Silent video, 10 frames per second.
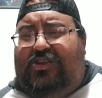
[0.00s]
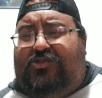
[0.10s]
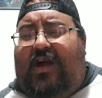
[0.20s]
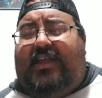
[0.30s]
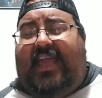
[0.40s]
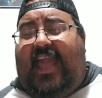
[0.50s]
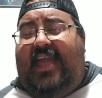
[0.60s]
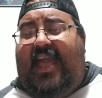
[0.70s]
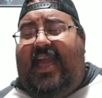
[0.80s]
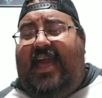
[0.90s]

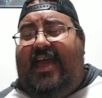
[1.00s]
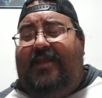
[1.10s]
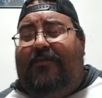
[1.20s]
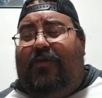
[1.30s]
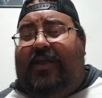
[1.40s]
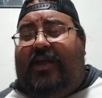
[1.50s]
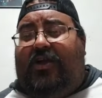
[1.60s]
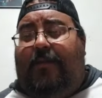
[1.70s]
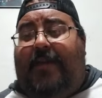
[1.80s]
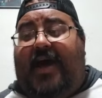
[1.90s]
Drake and Marika
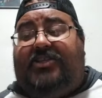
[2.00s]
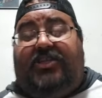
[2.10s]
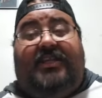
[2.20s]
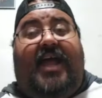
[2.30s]
Kobashi.